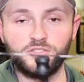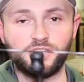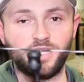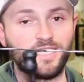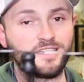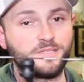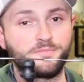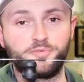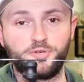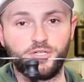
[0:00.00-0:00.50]

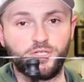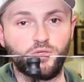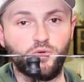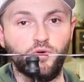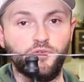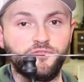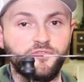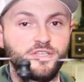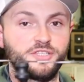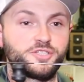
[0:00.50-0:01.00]
that's a pretty
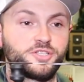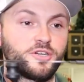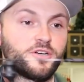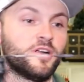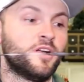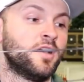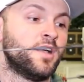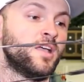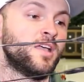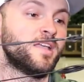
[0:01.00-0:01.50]
cool
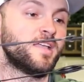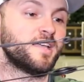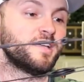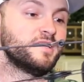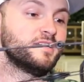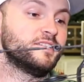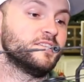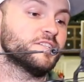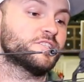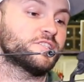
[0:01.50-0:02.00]
feature.
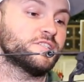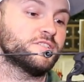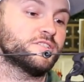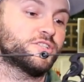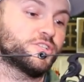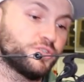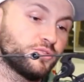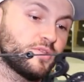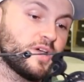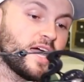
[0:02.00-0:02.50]
In
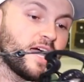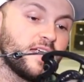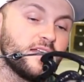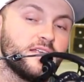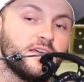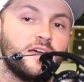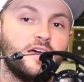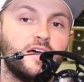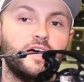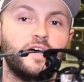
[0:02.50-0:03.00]
addition to
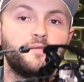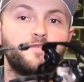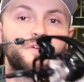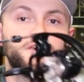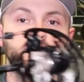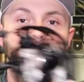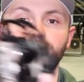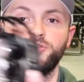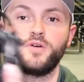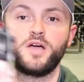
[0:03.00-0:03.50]
that,
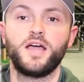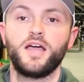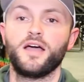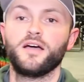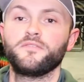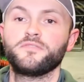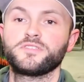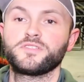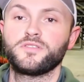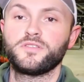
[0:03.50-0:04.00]
they do
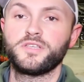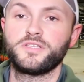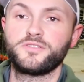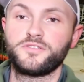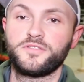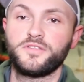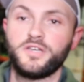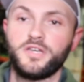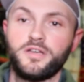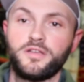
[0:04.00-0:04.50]
have, so these
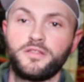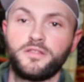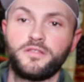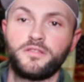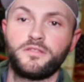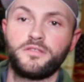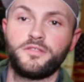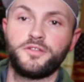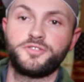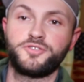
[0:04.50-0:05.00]
are
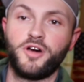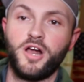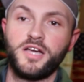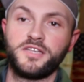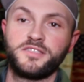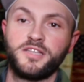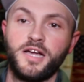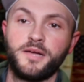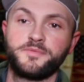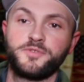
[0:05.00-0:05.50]
the
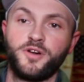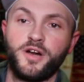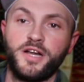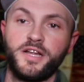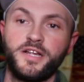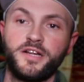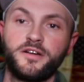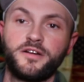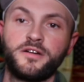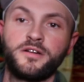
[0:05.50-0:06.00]
draw stops
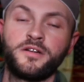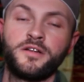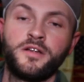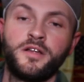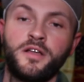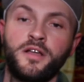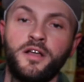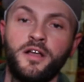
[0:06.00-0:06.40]
right here.